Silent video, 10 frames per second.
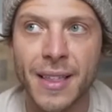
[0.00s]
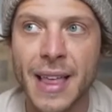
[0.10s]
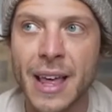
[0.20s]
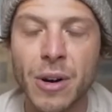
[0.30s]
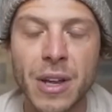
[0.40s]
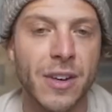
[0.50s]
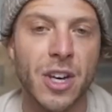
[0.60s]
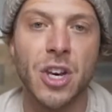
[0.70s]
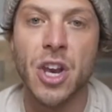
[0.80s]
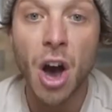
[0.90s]
they don't
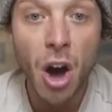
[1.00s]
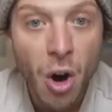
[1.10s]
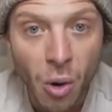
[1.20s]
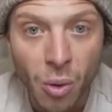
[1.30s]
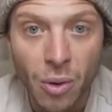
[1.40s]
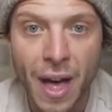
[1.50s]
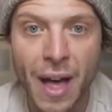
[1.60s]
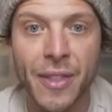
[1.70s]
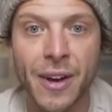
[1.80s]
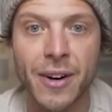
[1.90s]
even know
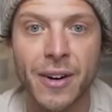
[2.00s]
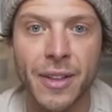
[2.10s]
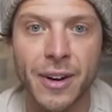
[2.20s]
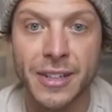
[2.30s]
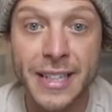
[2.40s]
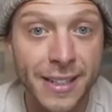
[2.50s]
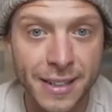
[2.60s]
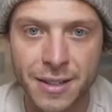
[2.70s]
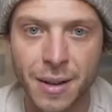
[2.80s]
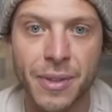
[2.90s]
that they're they're
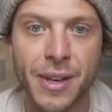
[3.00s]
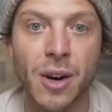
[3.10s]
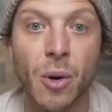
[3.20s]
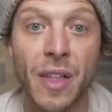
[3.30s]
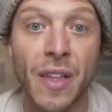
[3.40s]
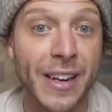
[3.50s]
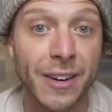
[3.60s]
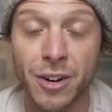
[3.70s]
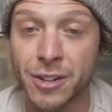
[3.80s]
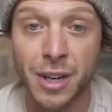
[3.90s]
addicted to something or that they
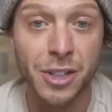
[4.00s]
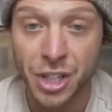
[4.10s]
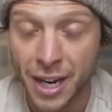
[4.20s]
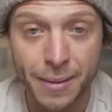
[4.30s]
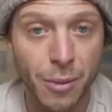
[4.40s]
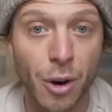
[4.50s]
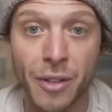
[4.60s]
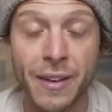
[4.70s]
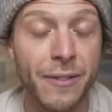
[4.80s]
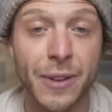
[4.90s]
are ashamed or
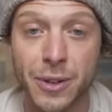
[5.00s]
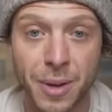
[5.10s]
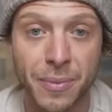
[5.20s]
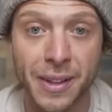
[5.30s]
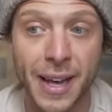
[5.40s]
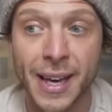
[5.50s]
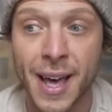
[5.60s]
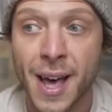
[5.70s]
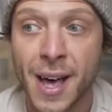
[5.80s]
they feel something like